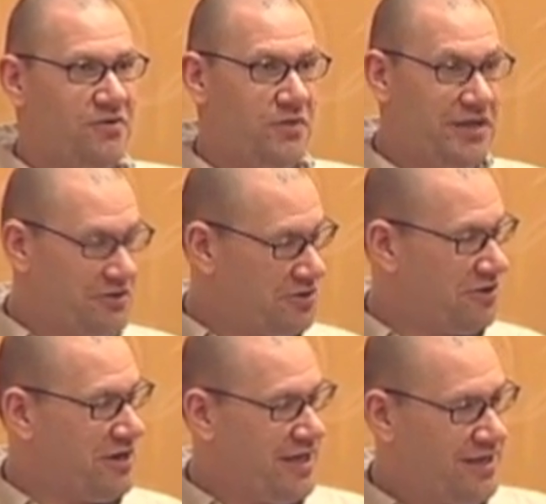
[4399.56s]

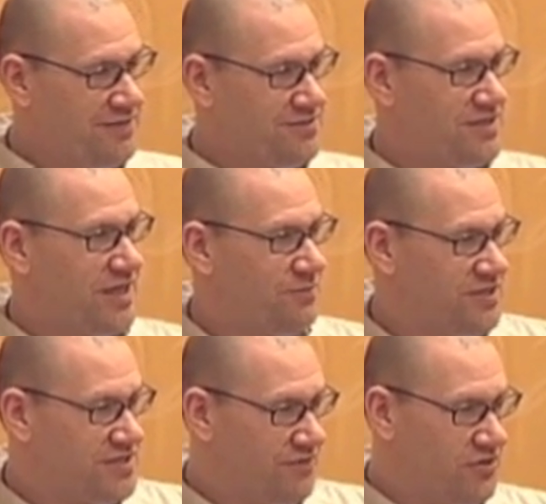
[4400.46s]
reoccurring
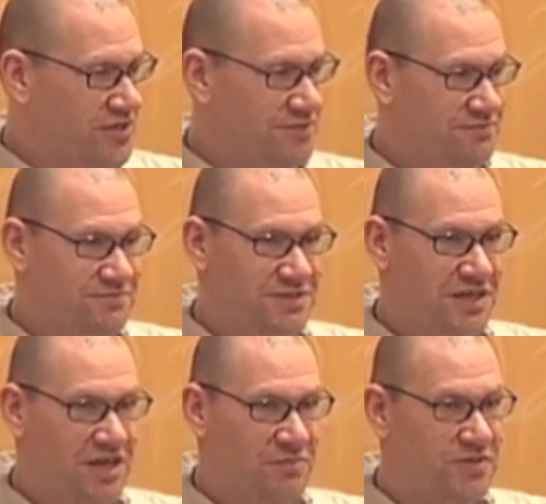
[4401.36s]
segments every
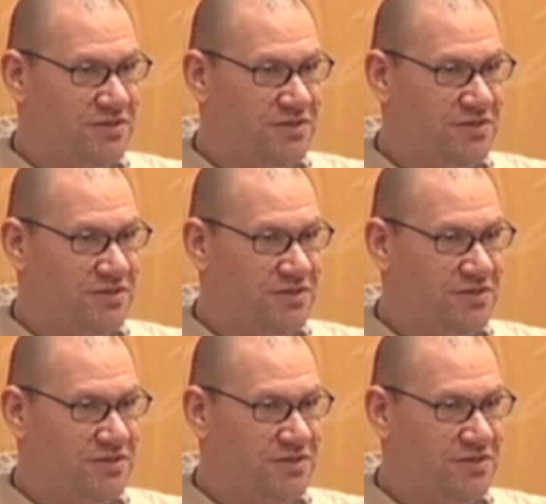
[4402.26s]
time.